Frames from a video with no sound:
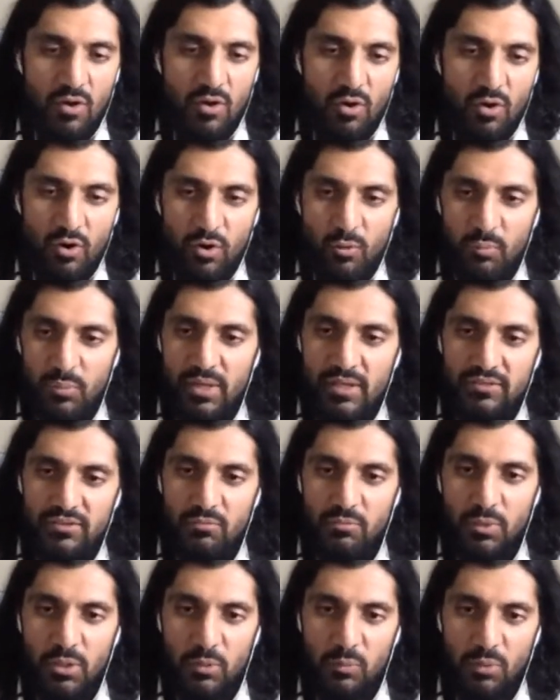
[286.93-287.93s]
all we had to
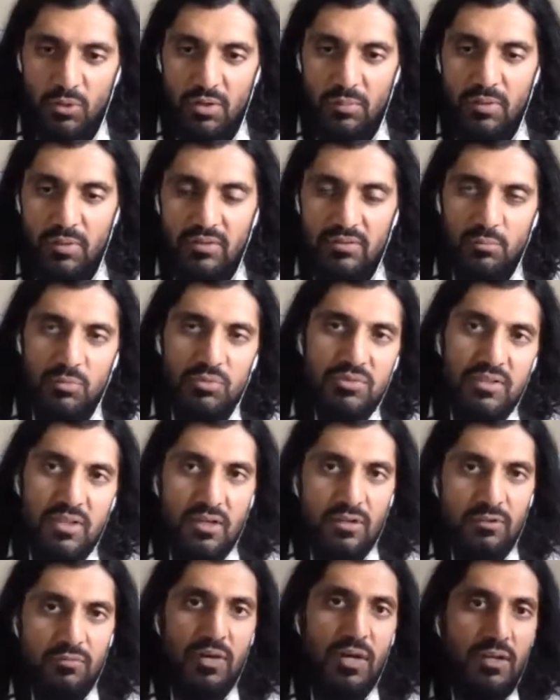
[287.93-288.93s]
really worry about was the
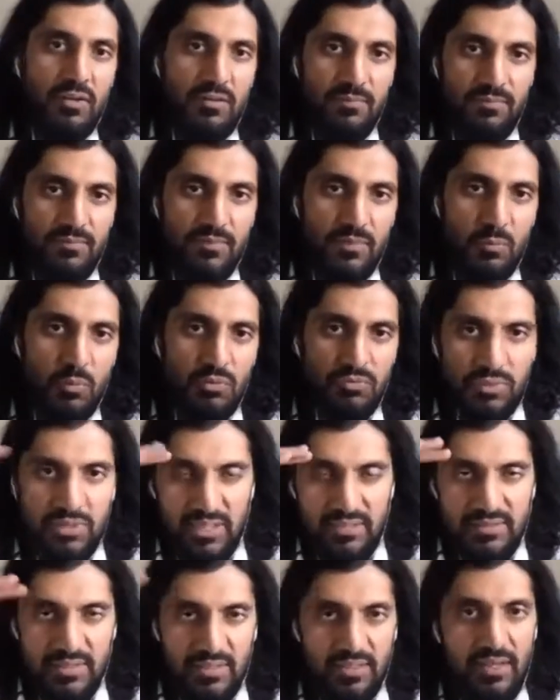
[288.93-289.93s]
Docker file. Once we
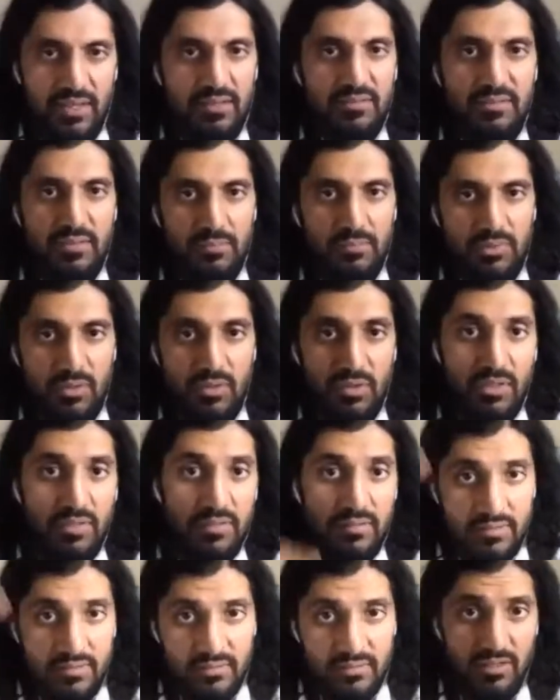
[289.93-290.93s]
got that concept, okay,
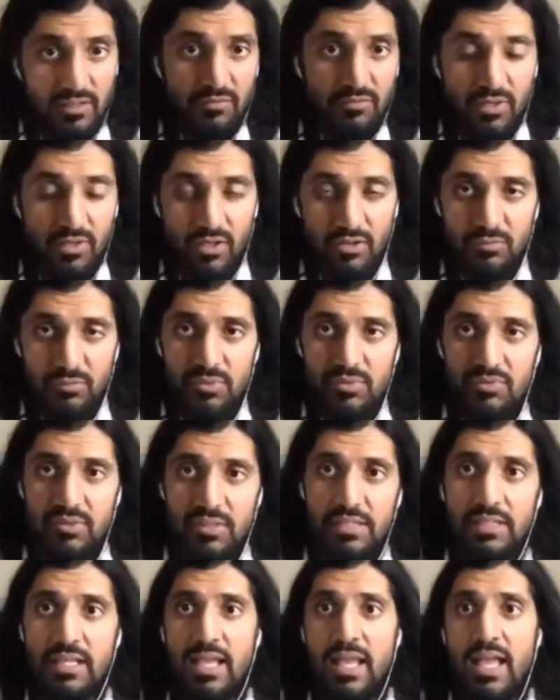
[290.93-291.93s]
the Docker file has to be
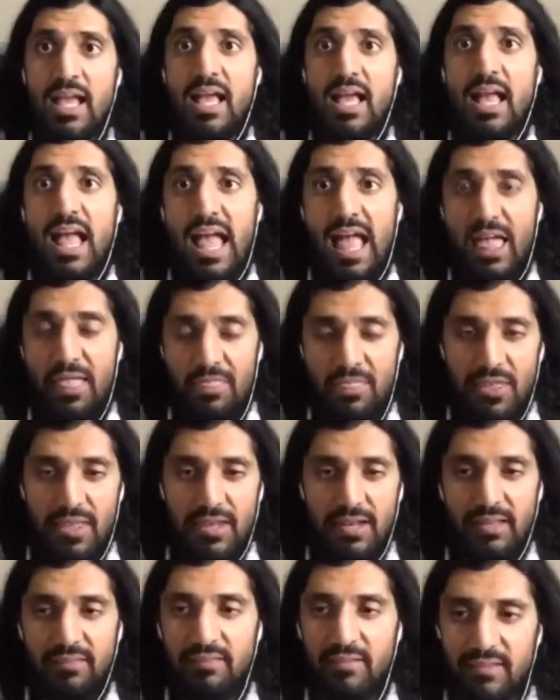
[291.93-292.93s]
seen. And then
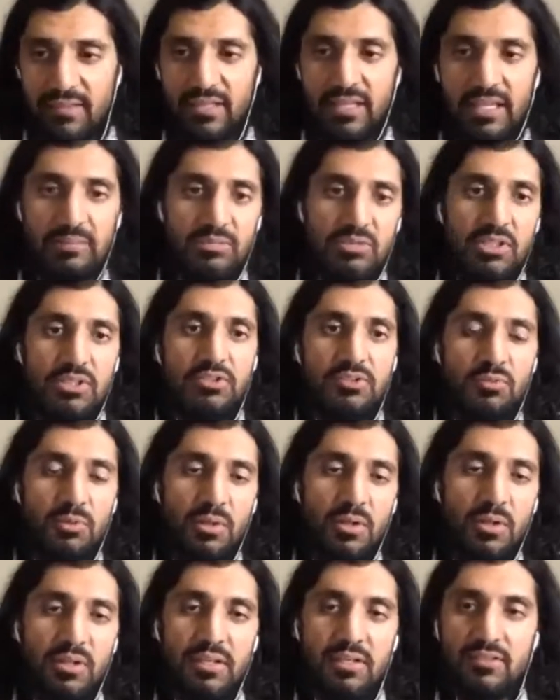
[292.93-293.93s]
I think the game changer
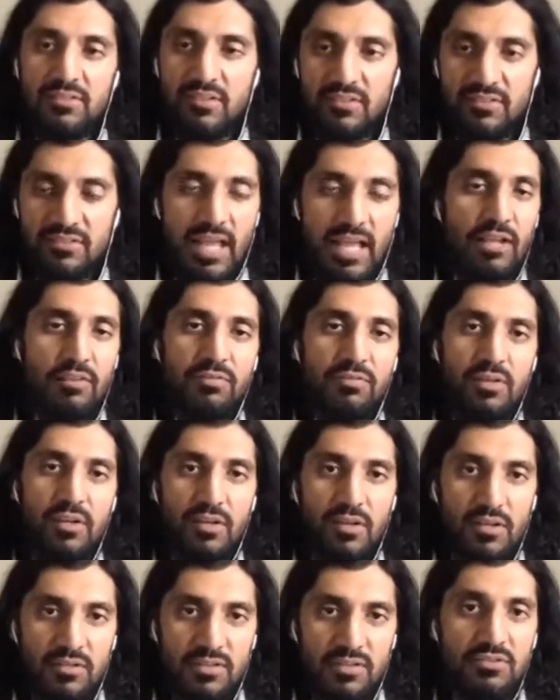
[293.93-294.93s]
really is the
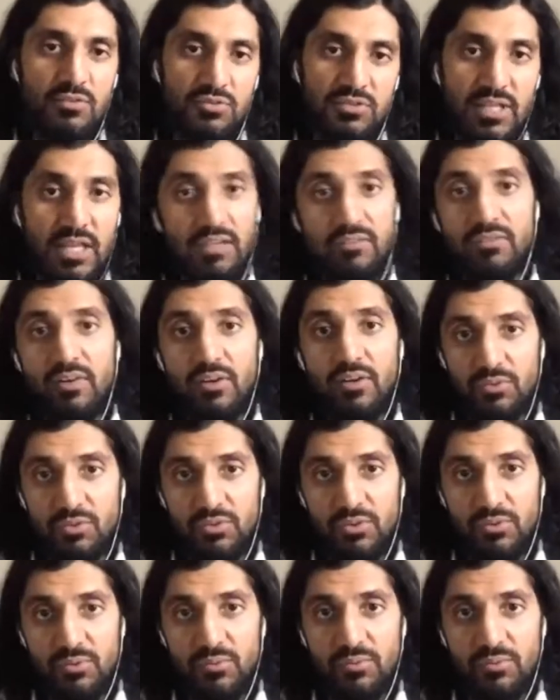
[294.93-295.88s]
Okteto stack file you do.